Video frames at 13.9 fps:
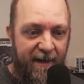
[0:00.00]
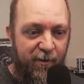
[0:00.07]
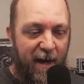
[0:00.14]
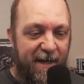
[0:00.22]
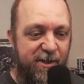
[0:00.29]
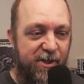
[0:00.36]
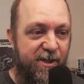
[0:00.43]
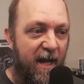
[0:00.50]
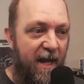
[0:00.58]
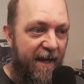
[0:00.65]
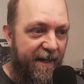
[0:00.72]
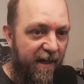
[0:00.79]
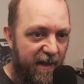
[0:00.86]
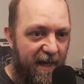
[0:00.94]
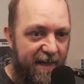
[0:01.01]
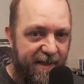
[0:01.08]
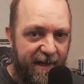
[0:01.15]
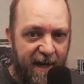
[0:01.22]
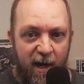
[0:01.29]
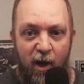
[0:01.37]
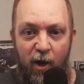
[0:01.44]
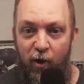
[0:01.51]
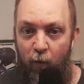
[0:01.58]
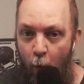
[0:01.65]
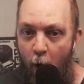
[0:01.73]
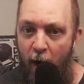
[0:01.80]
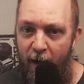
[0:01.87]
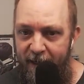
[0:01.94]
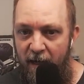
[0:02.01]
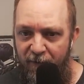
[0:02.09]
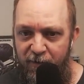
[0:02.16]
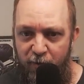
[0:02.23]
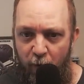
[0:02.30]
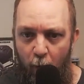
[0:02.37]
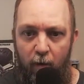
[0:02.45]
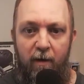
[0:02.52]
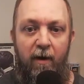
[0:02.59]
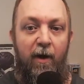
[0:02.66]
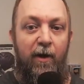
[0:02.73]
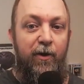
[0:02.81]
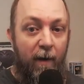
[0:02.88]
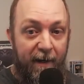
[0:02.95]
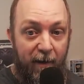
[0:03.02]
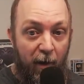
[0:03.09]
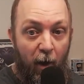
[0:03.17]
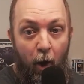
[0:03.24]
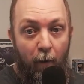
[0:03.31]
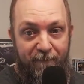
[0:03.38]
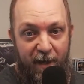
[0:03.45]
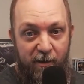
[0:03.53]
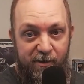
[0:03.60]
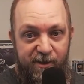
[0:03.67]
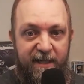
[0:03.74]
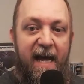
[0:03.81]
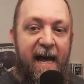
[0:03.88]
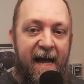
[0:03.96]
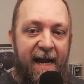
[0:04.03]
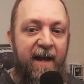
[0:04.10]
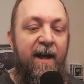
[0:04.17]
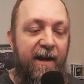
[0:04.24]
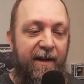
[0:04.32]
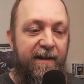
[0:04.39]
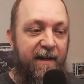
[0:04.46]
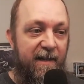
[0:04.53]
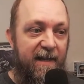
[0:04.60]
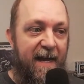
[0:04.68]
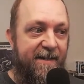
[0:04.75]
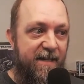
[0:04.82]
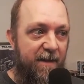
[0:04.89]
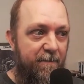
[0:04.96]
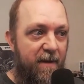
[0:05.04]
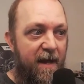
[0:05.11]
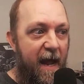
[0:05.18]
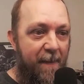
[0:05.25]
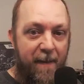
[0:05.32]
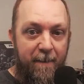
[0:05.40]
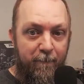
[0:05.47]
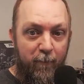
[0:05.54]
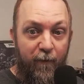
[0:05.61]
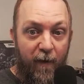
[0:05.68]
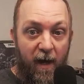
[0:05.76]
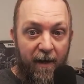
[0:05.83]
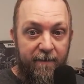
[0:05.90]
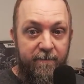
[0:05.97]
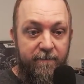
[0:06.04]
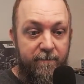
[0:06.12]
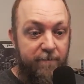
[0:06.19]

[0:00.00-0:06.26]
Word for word: You're not just collecting it, walking out the door, going, oh, there's the guy, collect him, and then move on,